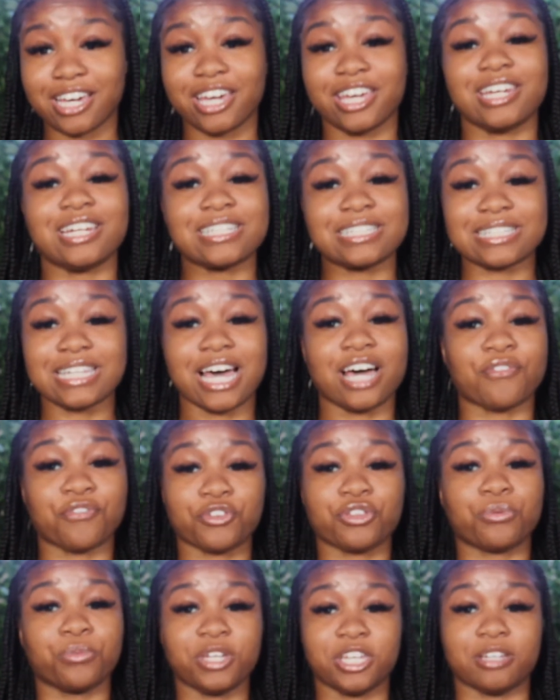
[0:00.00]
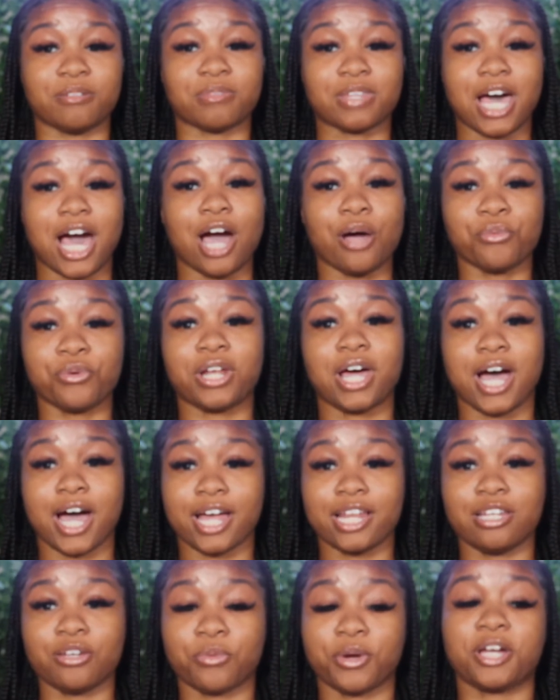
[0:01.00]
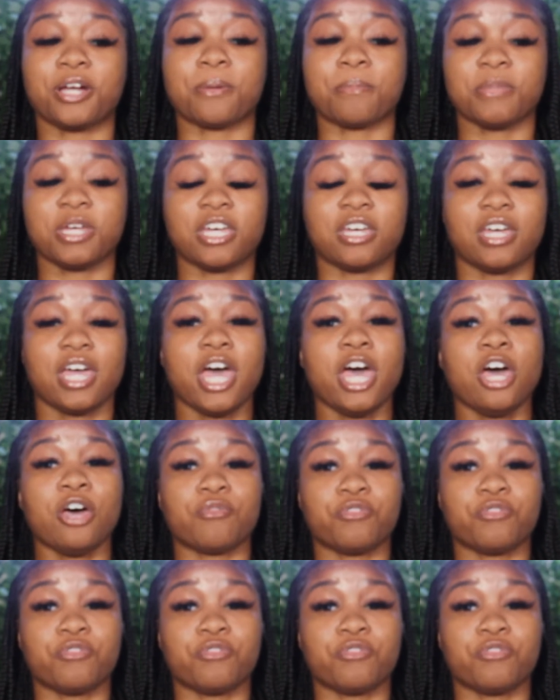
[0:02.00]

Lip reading: and it's not for the weak. I would highly recommend